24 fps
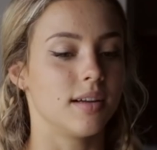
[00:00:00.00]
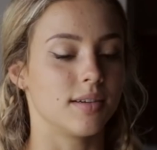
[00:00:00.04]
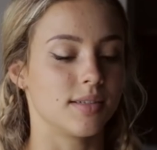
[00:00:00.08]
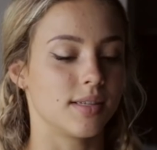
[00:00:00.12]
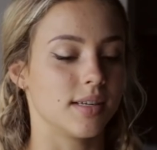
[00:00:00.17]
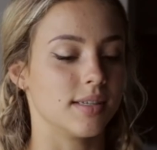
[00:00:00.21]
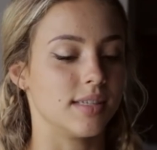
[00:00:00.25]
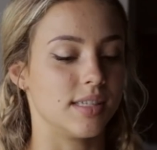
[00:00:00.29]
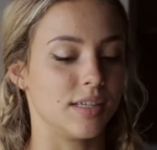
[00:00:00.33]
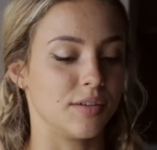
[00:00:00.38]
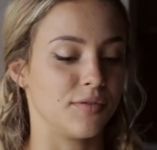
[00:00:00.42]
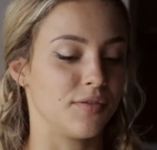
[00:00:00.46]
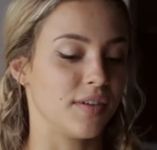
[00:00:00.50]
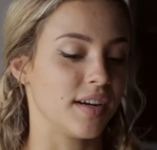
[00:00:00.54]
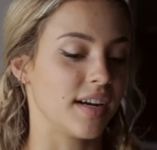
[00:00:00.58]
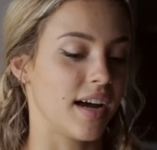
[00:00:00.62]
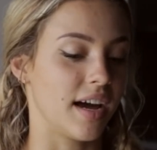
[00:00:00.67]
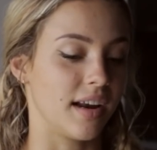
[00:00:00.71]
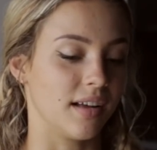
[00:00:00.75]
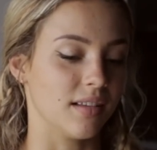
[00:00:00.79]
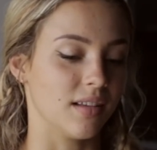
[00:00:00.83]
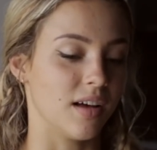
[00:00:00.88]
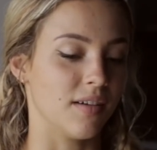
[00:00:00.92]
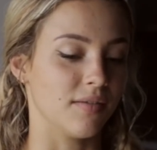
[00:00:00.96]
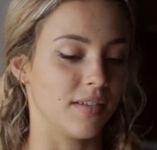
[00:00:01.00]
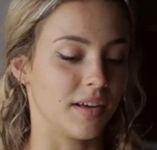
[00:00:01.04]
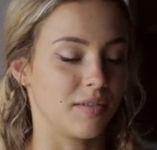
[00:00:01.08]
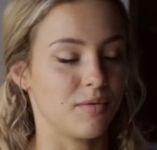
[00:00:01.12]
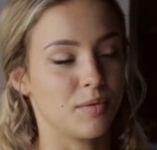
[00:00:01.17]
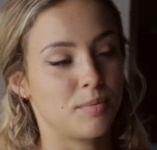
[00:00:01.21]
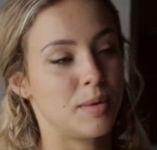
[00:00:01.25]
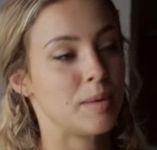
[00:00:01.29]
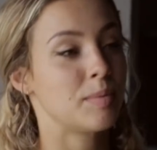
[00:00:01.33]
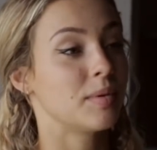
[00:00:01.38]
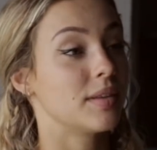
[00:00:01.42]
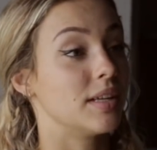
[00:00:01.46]
there's a different kind of love, like
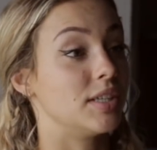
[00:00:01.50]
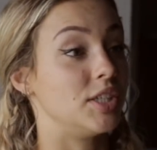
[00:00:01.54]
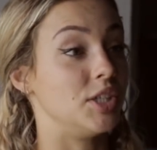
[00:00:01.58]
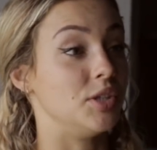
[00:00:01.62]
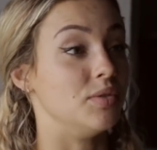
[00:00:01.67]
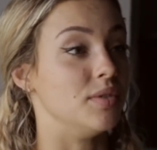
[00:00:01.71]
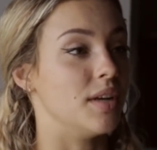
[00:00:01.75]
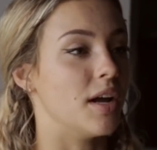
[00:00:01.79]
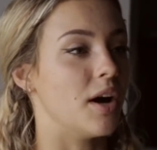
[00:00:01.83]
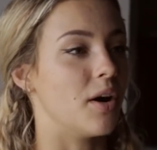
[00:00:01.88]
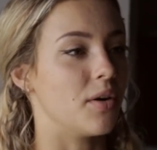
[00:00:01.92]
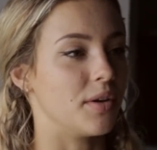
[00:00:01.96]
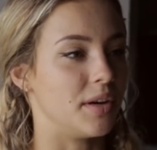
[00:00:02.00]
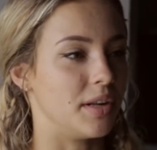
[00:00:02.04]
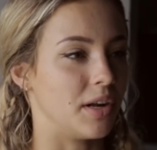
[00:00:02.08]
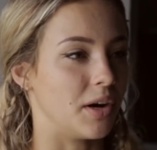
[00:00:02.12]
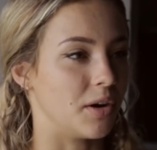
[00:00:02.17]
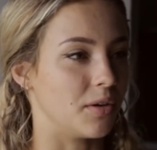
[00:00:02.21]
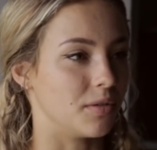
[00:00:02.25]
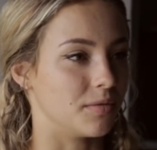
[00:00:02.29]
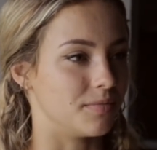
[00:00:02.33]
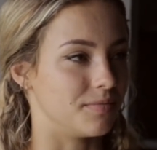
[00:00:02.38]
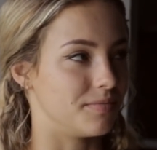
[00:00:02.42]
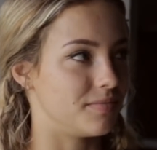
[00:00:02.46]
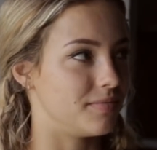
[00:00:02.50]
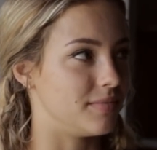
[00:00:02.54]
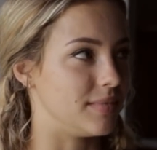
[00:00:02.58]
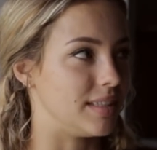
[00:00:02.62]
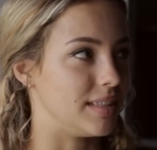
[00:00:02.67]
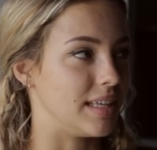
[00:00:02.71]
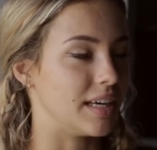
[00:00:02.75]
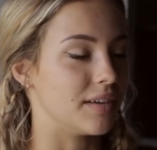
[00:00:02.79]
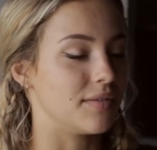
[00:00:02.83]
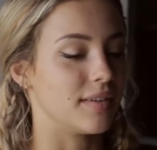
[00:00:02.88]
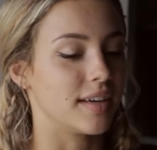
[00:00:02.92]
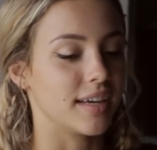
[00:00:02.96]
with people that you know,
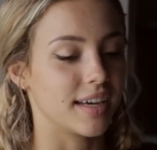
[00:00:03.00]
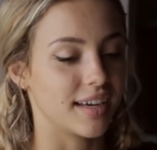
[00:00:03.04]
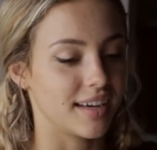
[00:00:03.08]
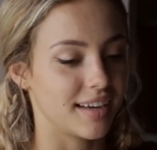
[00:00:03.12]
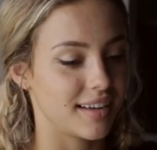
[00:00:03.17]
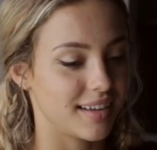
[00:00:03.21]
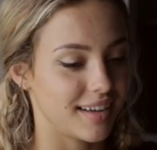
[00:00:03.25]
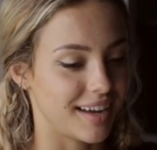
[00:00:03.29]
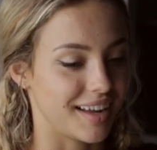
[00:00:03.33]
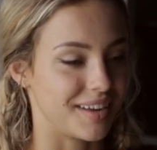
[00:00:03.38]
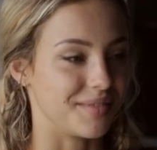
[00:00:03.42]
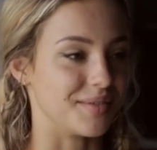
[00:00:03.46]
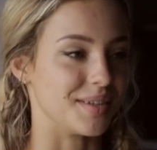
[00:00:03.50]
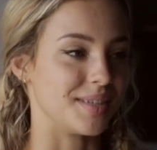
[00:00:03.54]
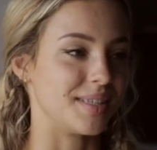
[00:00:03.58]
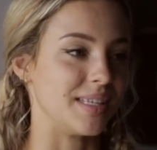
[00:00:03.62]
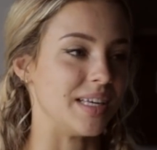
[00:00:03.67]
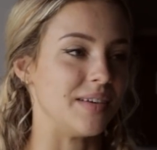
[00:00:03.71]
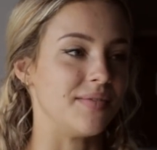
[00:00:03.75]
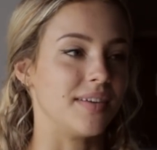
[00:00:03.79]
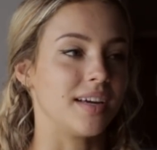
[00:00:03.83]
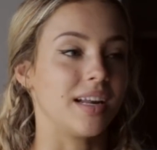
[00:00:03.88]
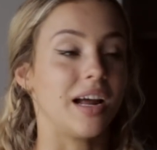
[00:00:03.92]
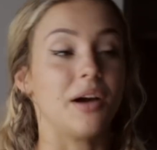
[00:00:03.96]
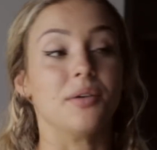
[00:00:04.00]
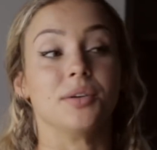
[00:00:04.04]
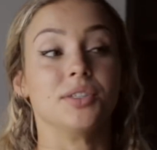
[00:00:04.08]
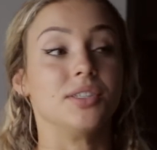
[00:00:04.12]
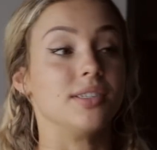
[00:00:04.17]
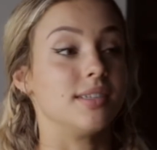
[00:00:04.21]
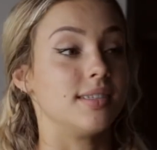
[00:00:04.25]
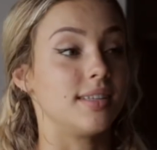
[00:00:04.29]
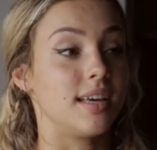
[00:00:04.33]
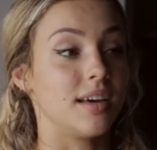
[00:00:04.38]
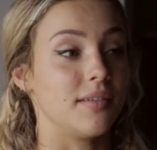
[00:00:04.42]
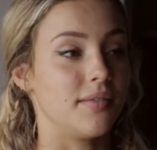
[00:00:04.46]
giving it and receiving, and I was
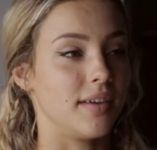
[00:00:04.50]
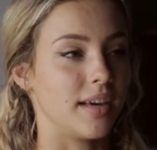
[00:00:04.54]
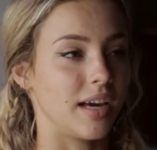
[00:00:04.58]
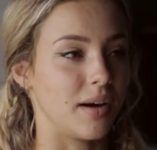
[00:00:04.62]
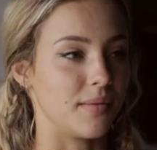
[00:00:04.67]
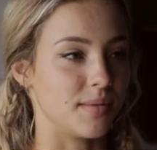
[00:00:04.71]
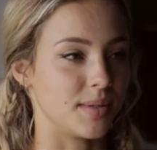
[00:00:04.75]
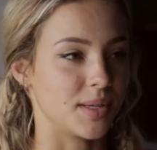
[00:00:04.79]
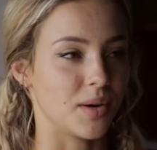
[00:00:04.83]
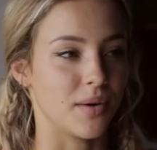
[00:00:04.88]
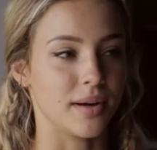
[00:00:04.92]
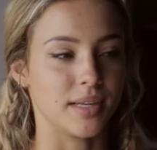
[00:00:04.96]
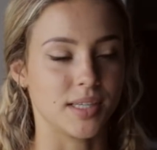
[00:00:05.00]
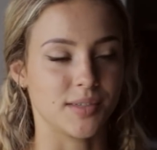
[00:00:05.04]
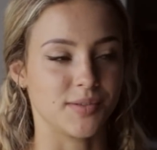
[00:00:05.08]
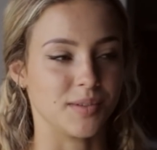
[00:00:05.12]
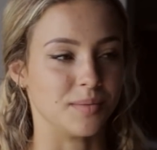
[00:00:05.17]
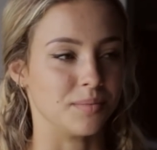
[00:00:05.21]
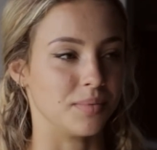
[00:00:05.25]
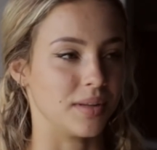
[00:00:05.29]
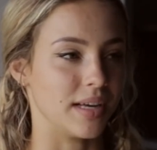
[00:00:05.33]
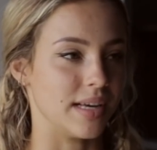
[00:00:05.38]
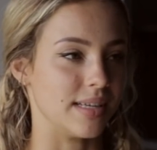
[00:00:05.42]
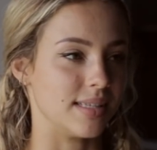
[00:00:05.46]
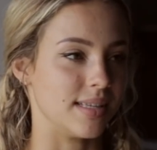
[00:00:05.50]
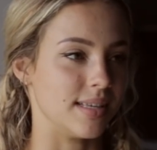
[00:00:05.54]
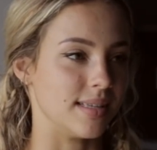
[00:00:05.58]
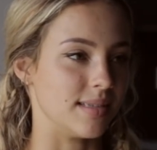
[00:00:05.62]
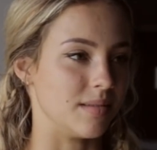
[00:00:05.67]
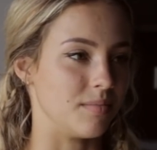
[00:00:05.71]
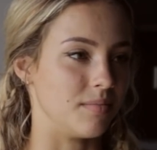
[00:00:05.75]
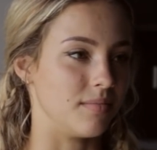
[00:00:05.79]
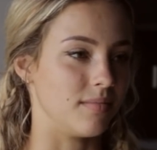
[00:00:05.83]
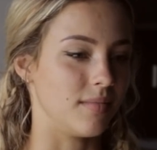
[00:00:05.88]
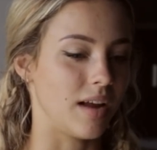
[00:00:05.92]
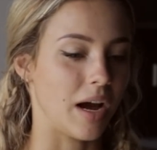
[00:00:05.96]
just giving. I was going different places,
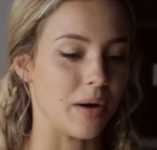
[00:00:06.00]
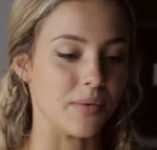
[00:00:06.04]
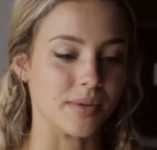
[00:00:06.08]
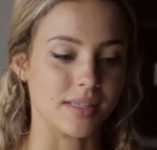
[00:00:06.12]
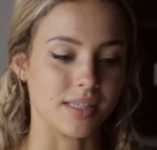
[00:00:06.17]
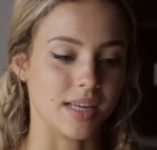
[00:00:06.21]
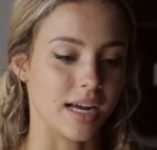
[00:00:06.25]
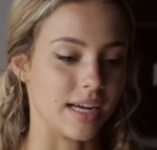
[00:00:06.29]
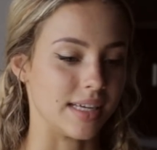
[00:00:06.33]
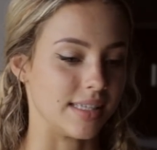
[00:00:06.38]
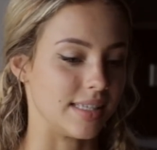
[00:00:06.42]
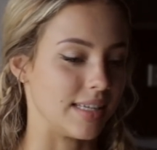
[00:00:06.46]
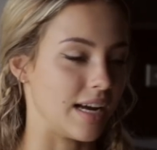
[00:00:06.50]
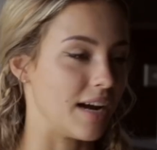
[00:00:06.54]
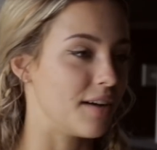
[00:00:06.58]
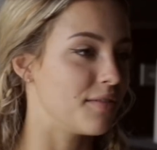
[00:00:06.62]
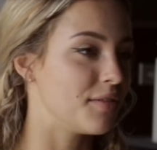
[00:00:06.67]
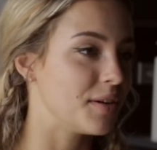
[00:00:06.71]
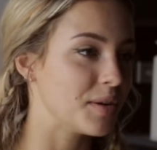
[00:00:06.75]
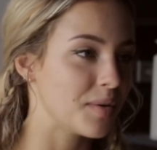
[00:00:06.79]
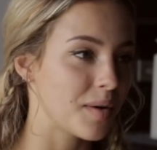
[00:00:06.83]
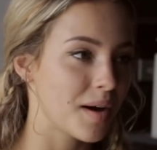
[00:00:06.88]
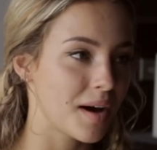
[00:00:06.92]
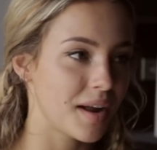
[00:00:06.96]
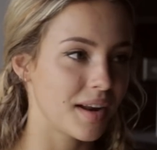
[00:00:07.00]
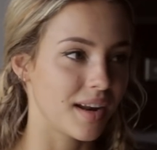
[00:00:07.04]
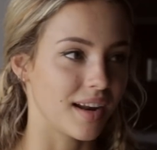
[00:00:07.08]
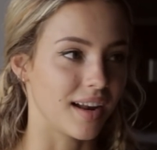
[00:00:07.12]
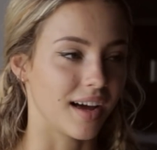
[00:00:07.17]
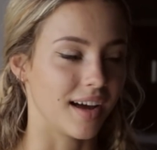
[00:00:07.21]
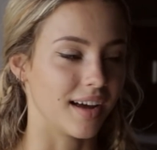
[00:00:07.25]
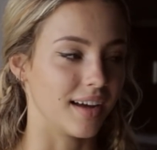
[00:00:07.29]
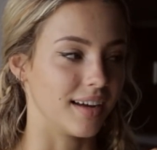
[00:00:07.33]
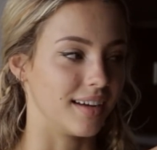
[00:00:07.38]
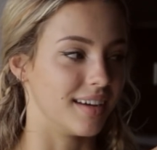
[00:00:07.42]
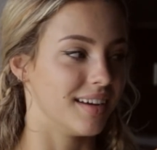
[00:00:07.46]
and I was nice to everyone, and
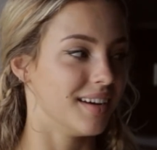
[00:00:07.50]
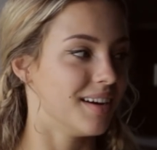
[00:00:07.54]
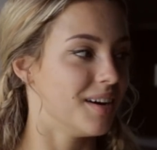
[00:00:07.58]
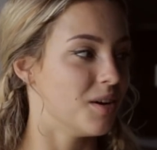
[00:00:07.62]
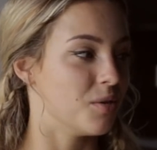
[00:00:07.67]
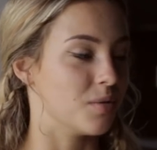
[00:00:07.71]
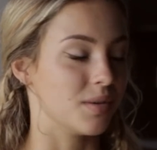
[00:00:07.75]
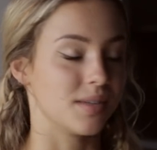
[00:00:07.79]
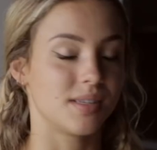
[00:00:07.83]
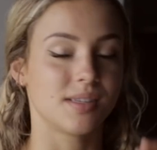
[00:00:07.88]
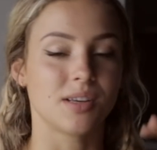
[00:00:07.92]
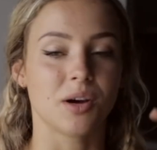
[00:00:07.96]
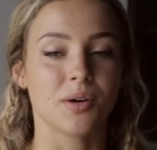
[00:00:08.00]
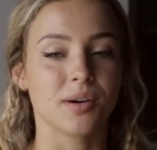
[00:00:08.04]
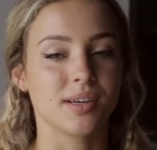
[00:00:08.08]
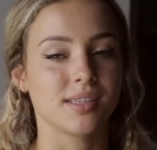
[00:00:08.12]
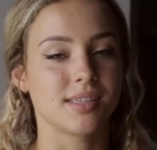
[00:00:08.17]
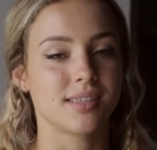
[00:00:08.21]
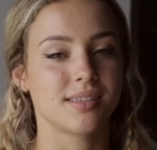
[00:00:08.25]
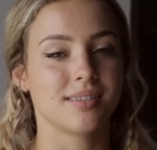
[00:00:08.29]
I was so